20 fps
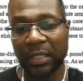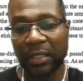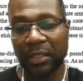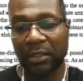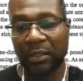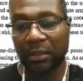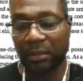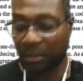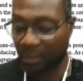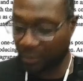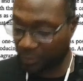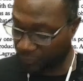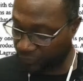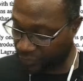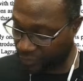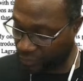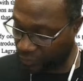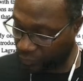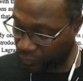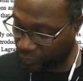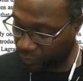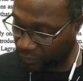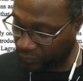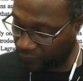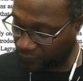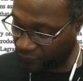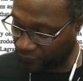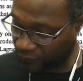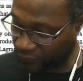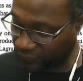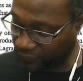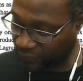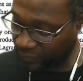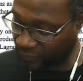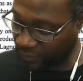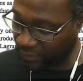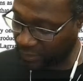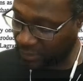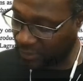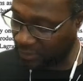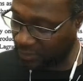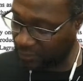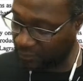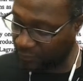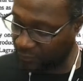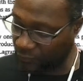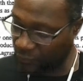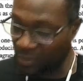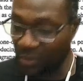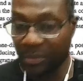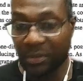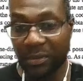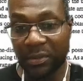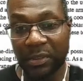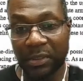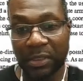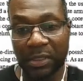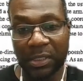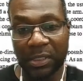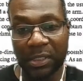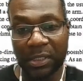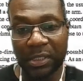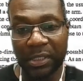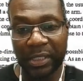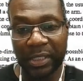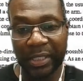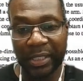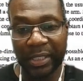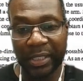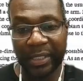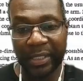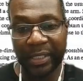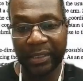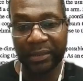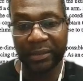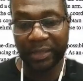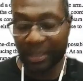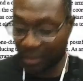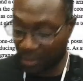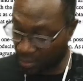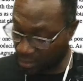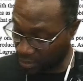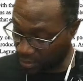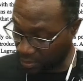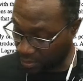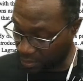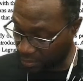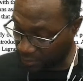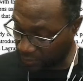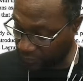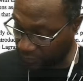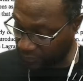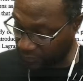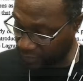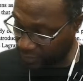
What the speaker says: I call this one 15. And I call